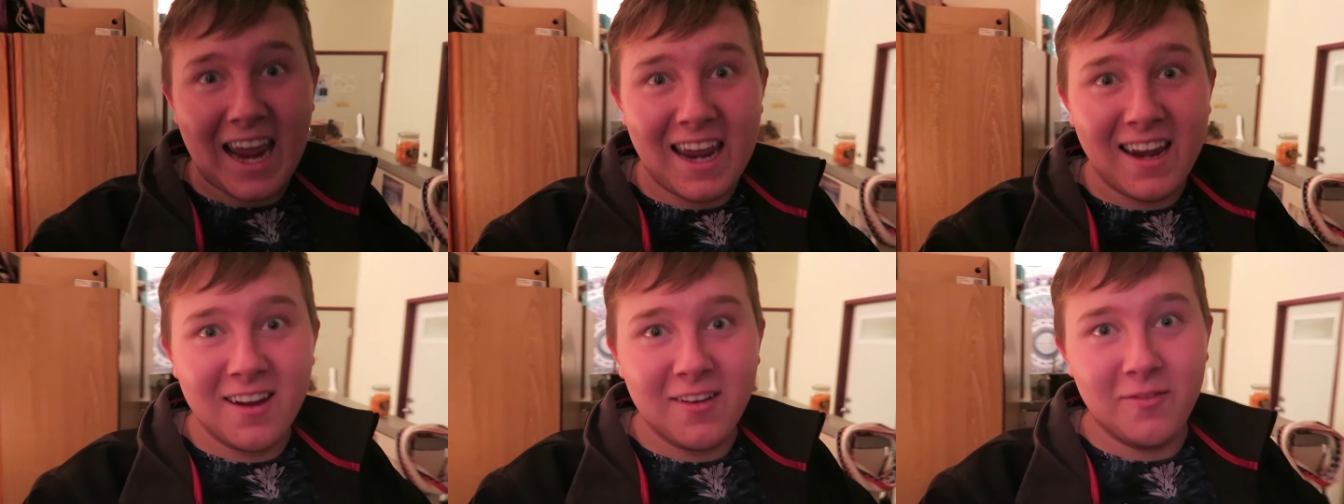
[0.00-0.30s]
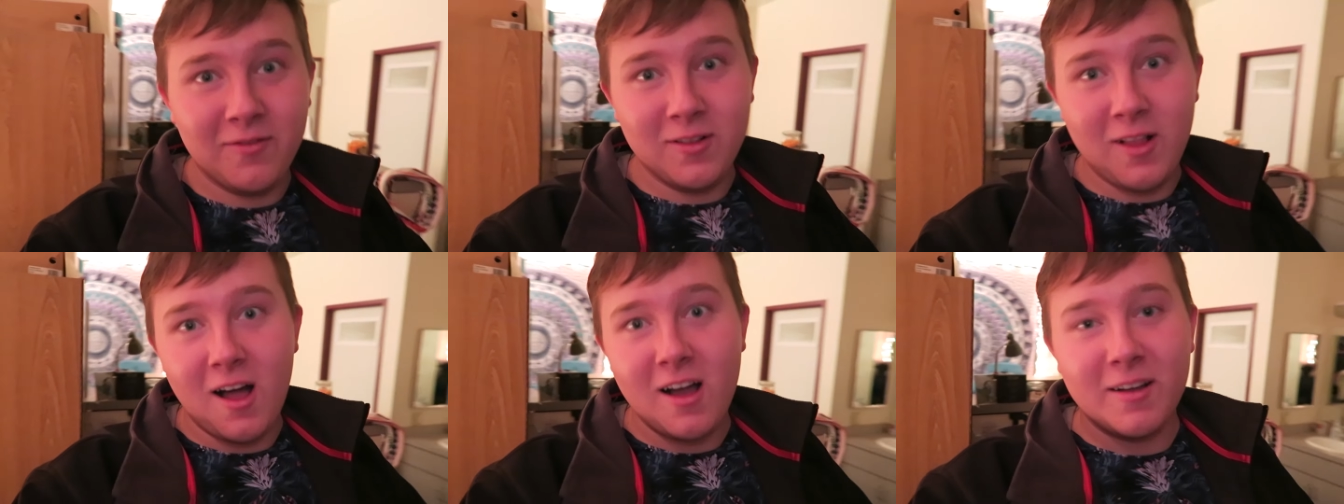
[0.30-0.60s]
8
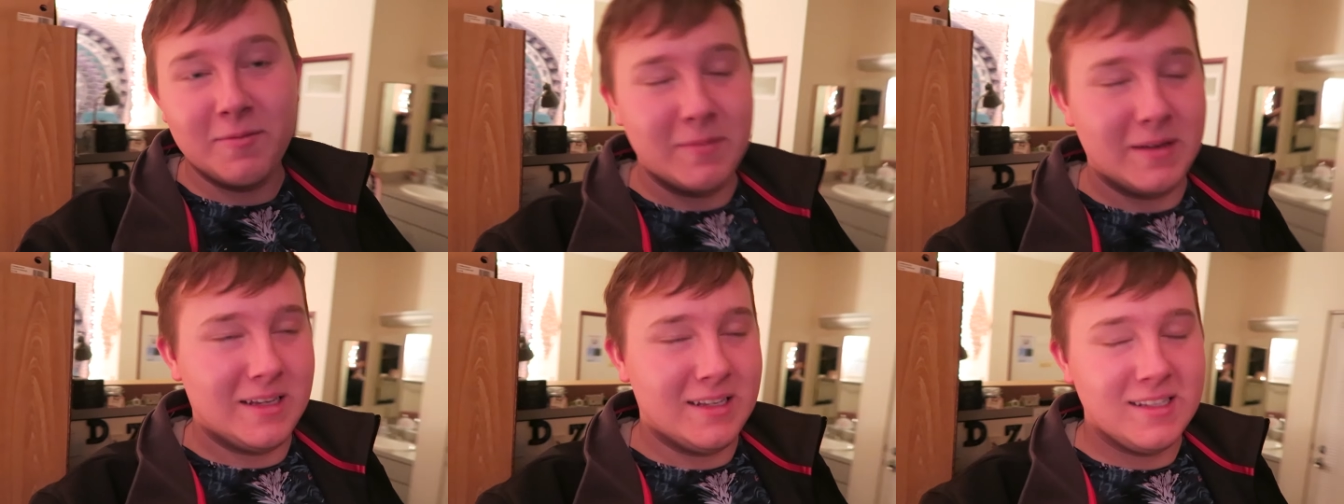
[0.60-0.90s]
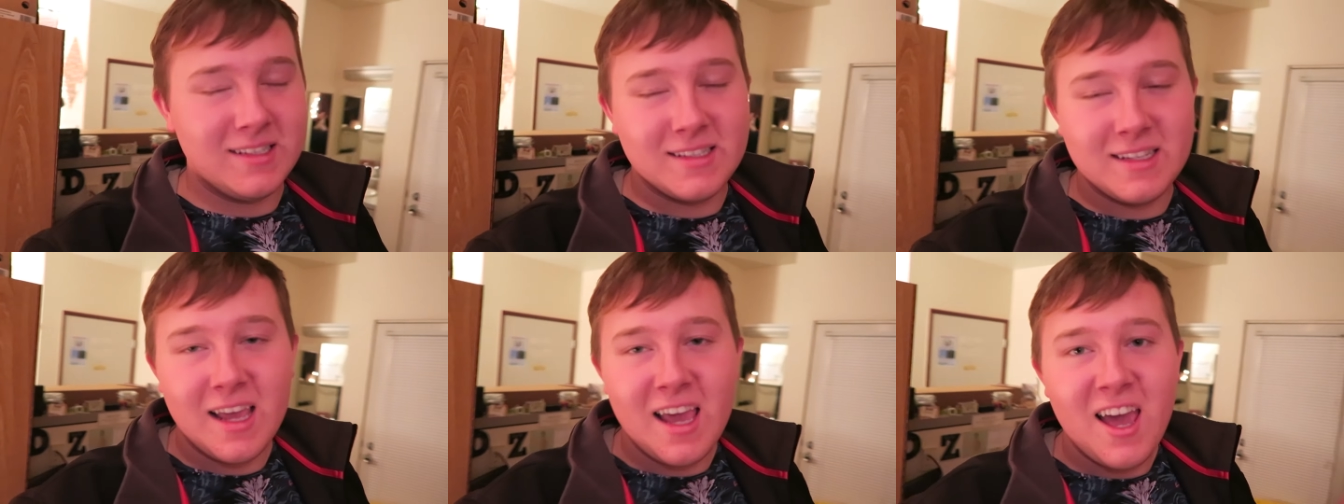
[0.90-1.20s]
of
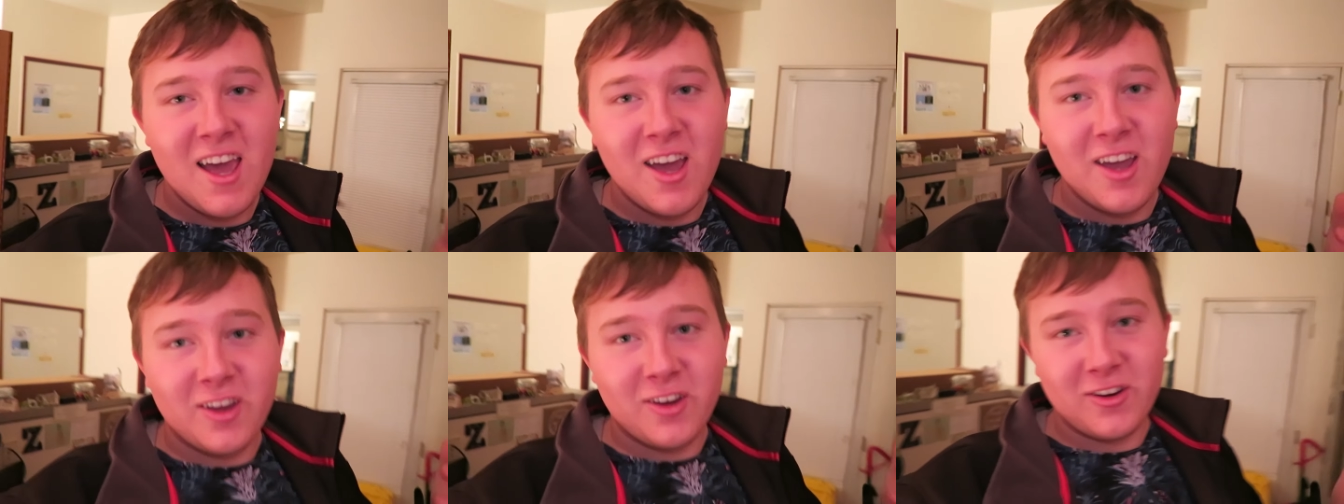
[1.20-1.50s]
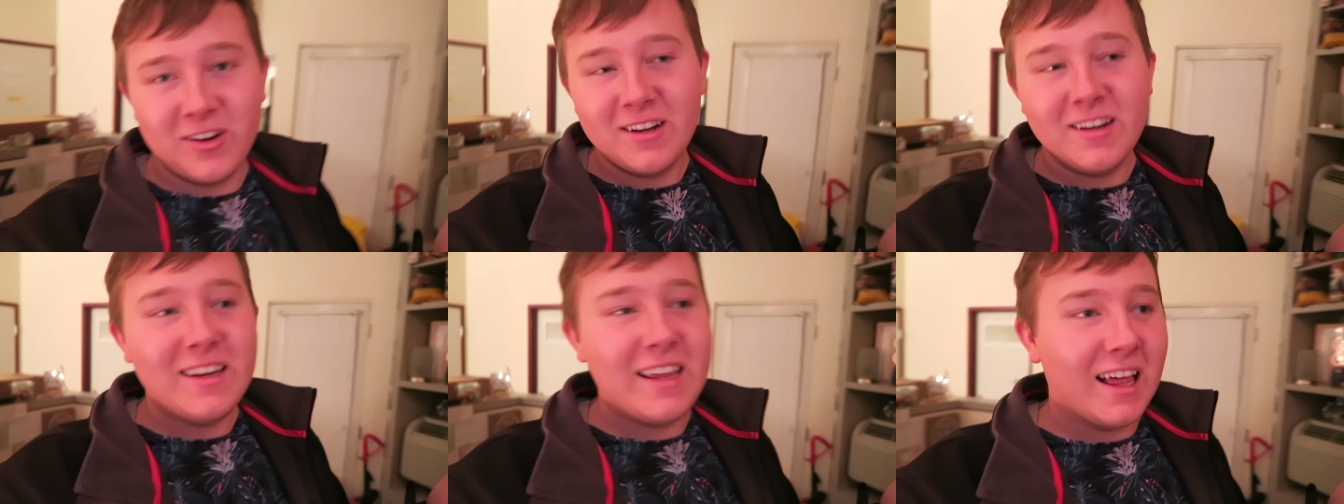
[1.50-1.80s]
Vlogmas.
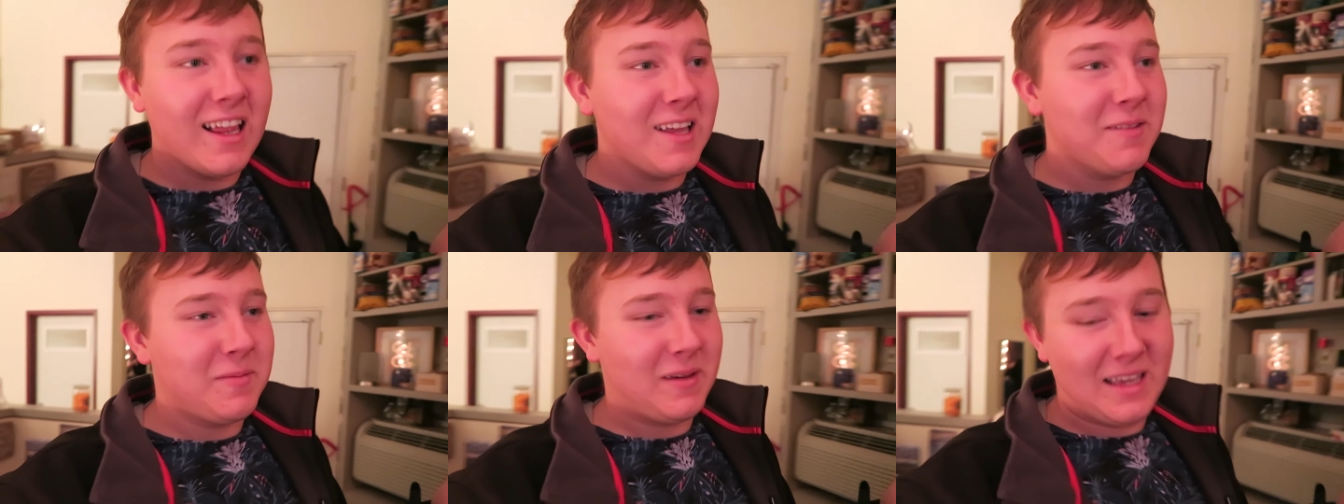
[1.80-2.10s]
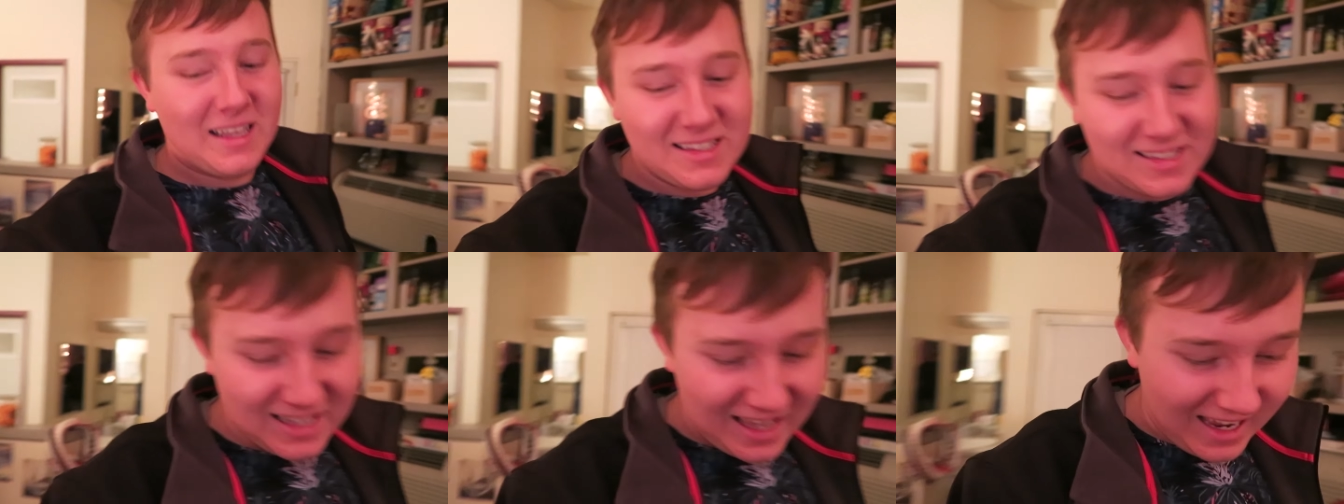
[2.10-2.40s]
You're gonna yell at
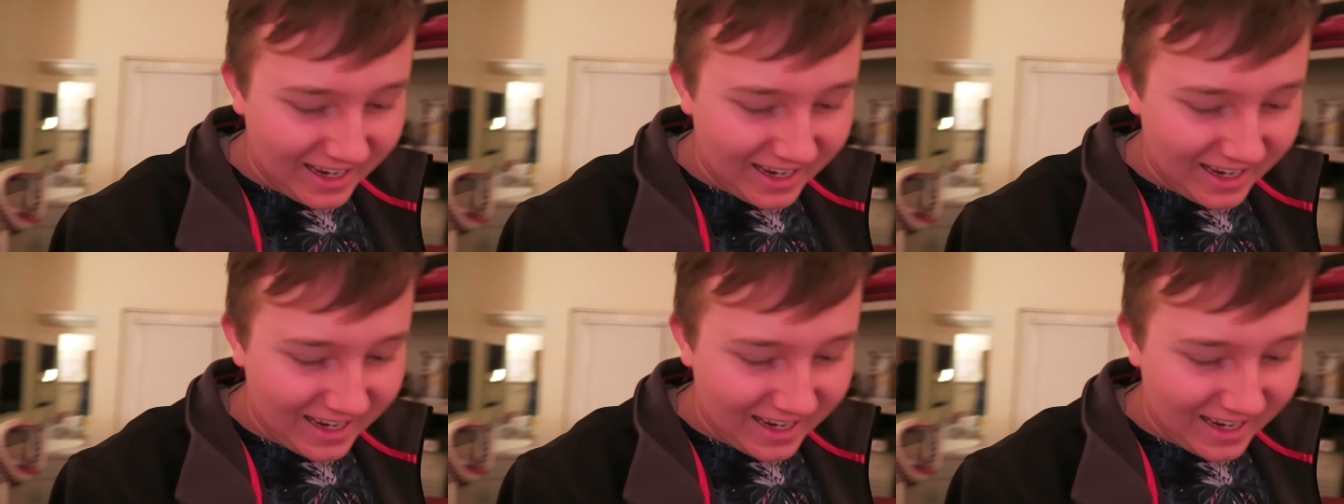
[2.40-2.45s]
me, it's